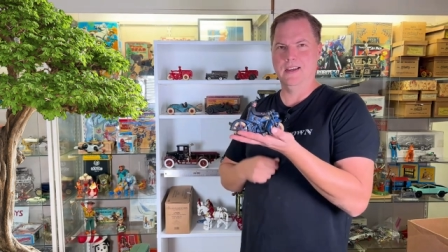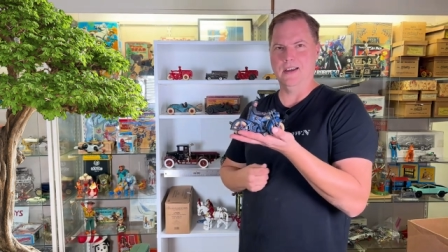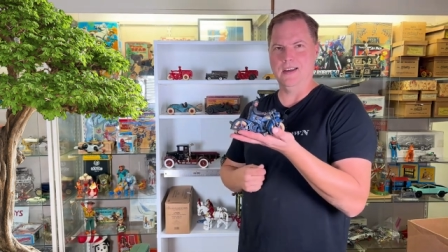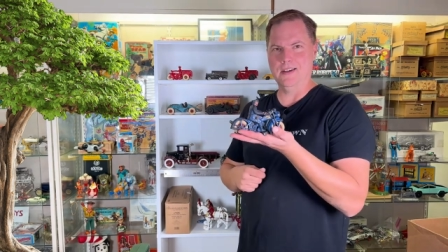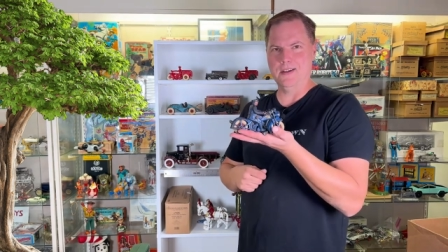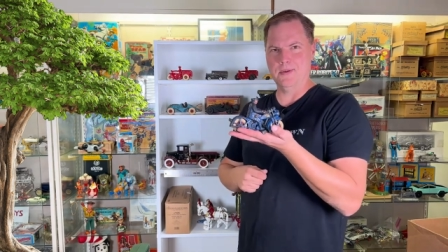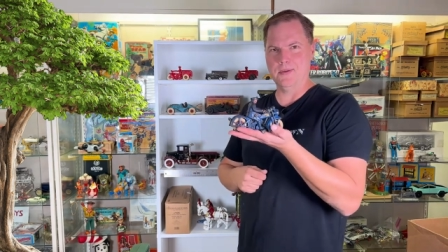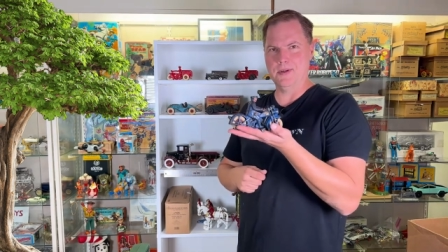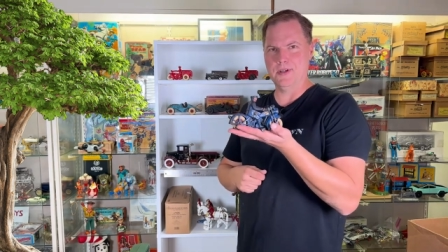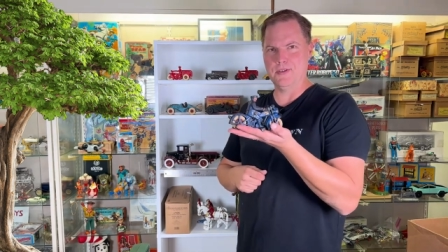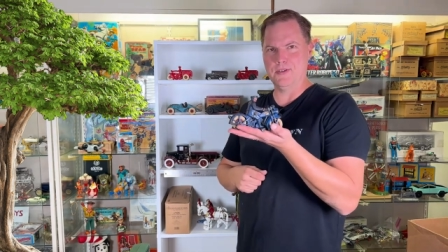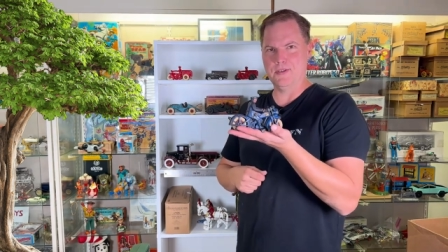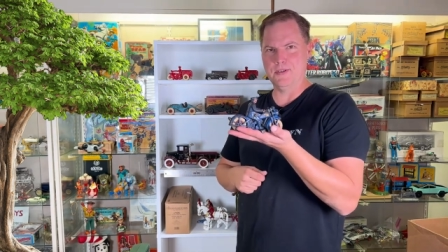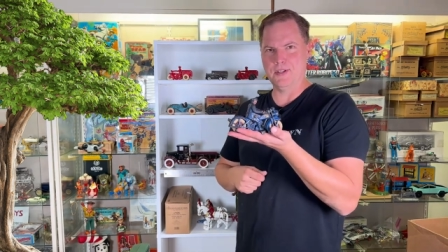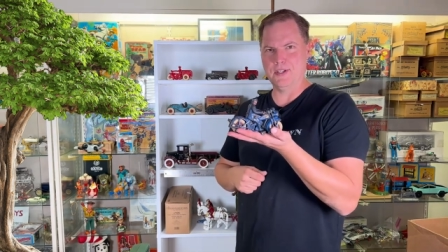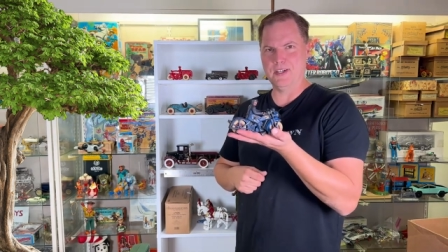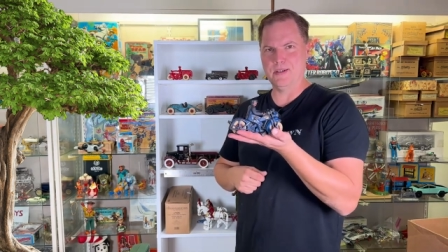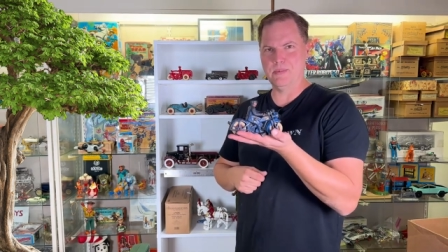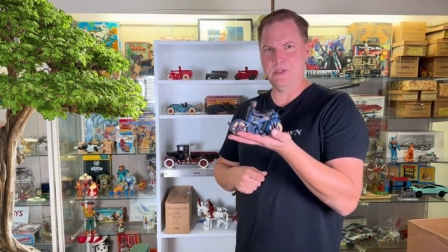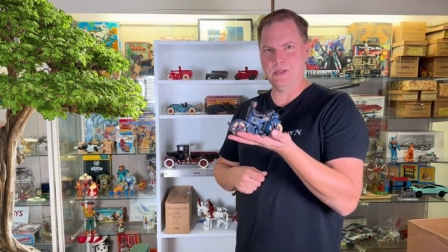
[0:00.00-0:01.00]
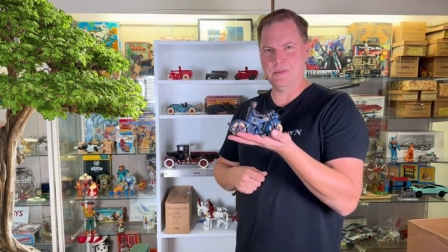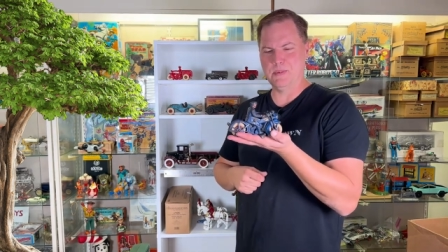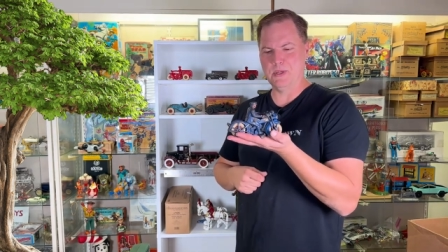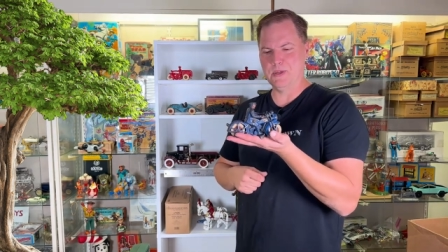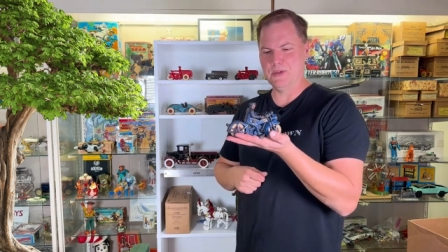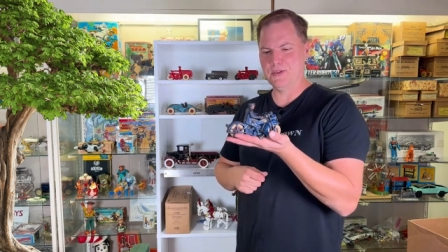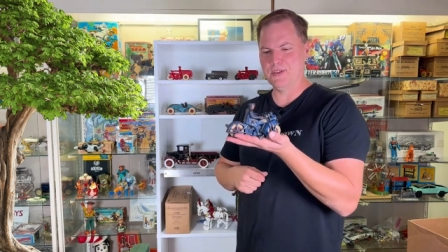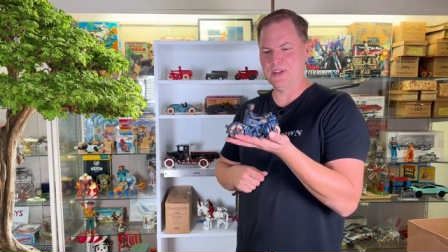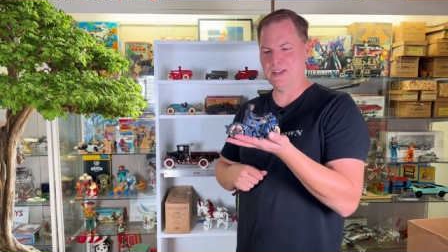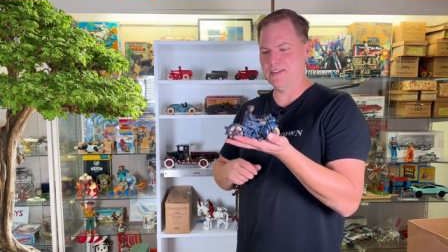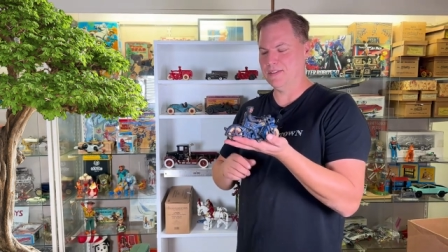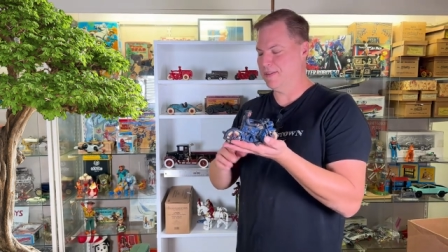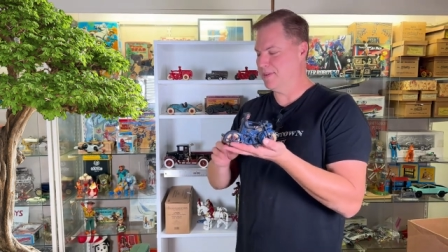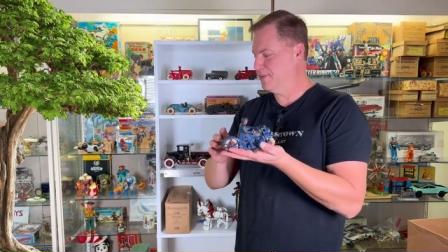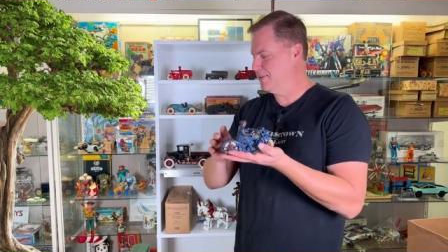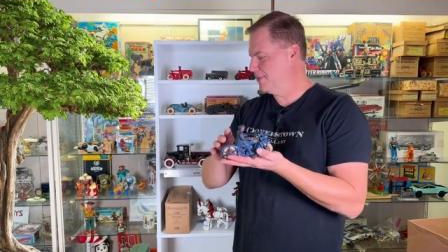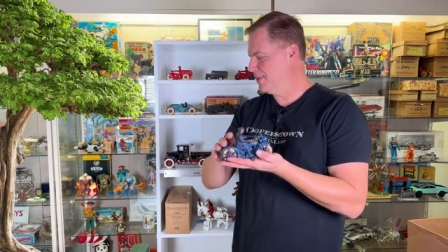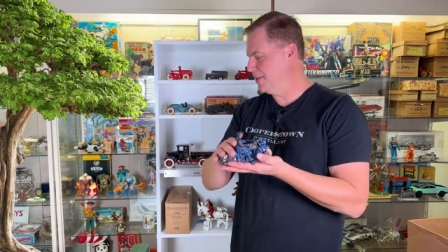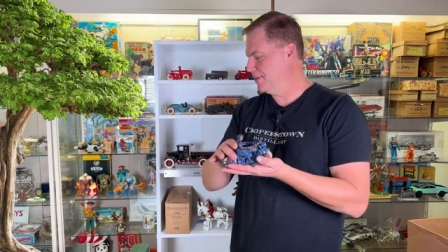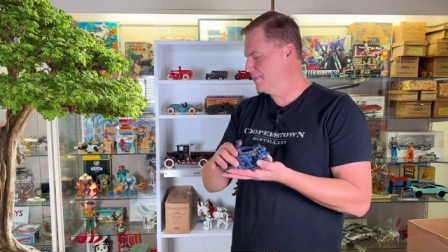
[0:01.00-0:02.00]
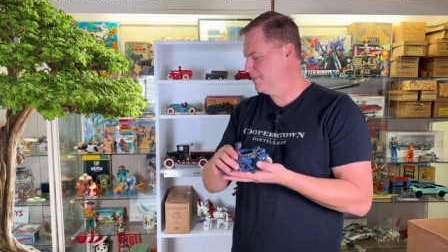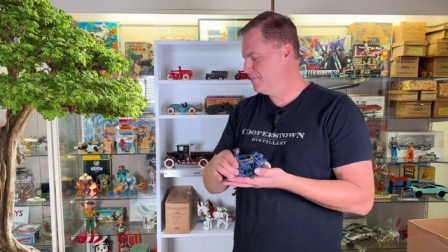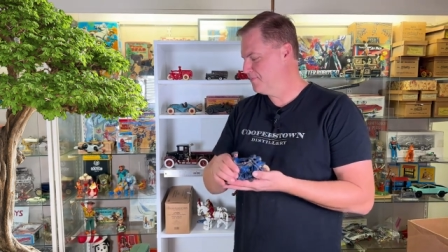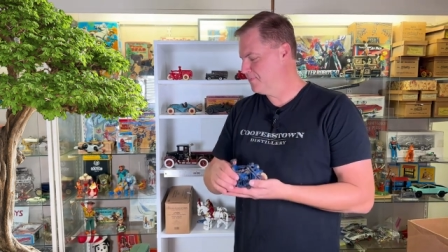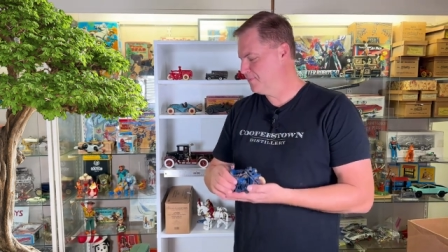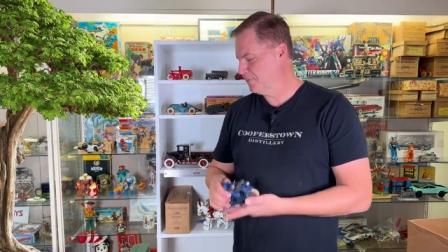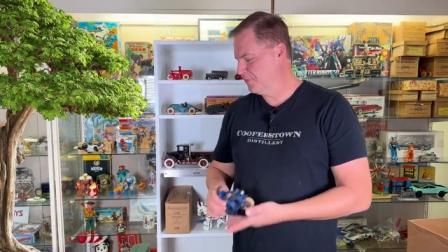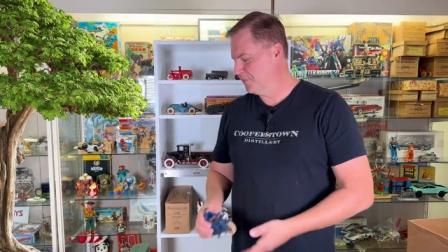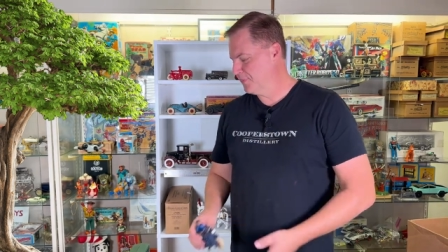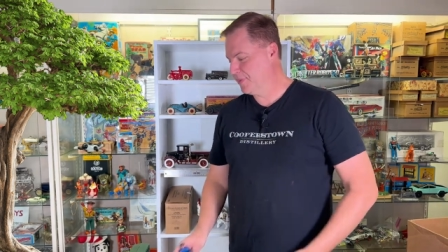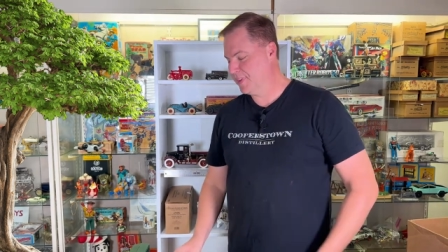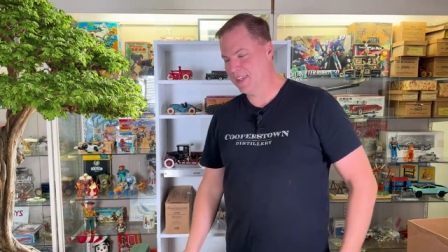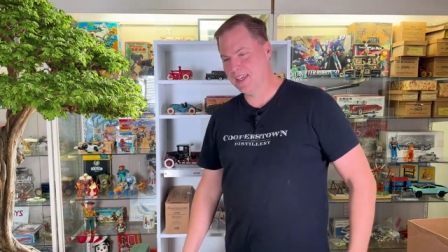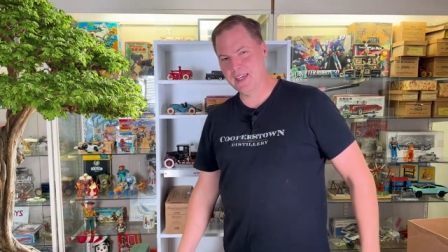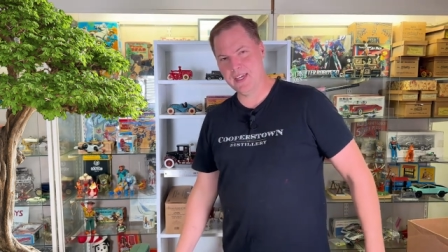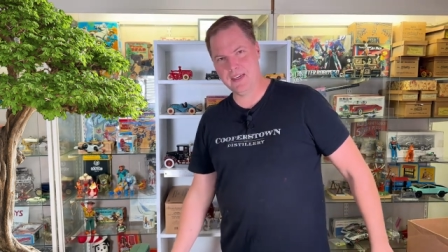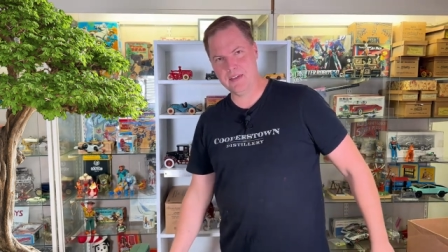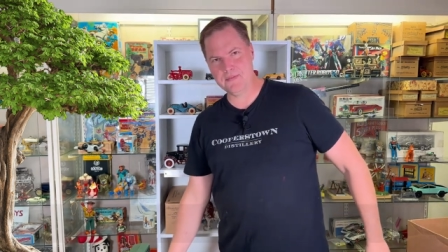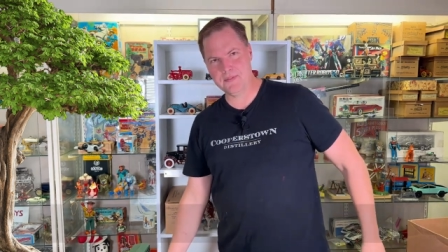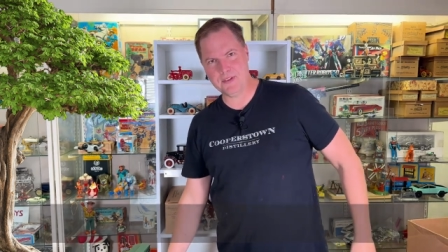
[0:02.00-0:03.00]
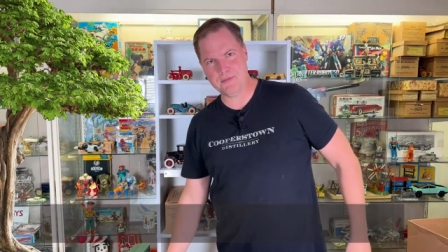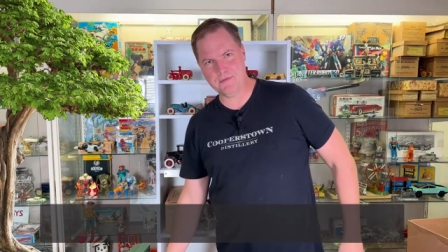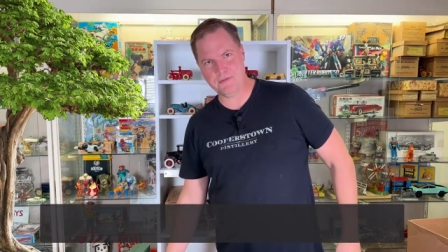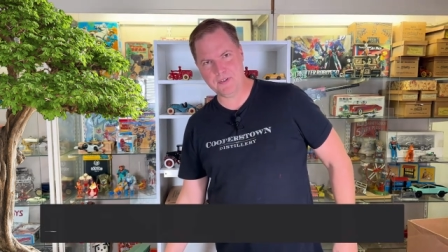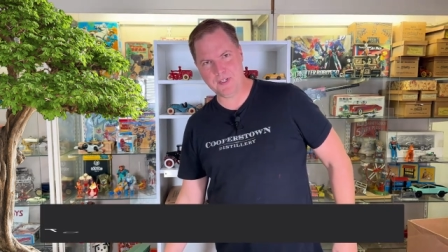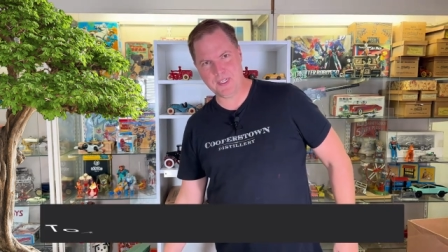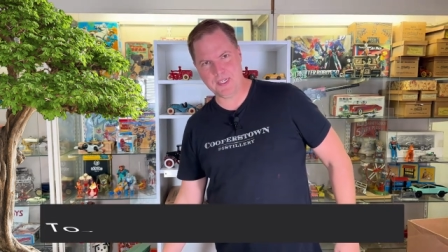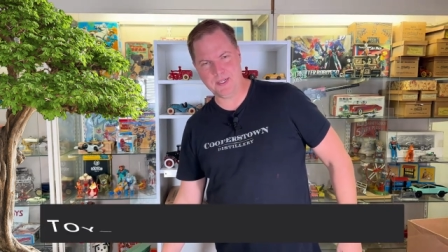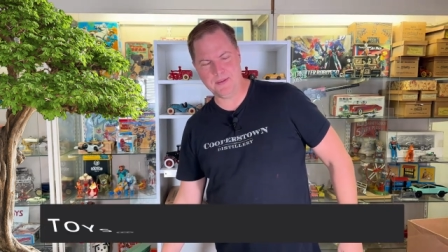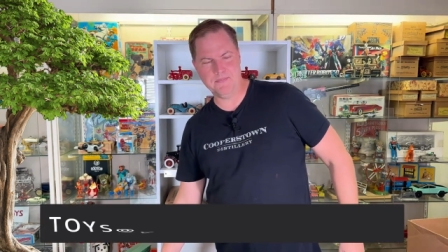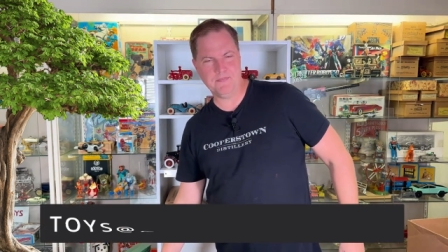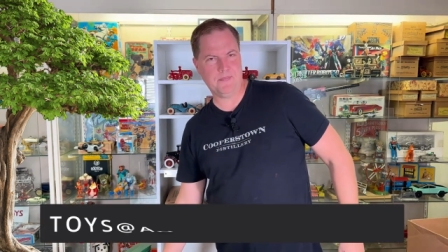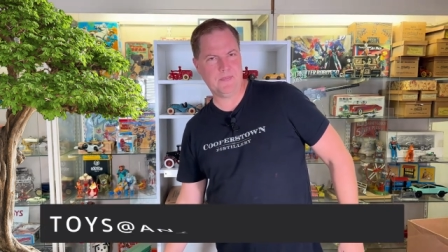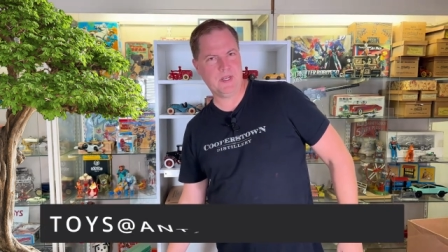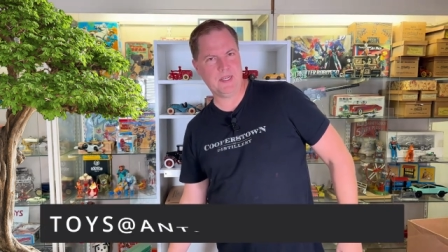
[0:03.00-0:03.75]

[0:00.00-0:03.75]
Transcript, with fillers: an original Hubley motorcycle. So have some fun.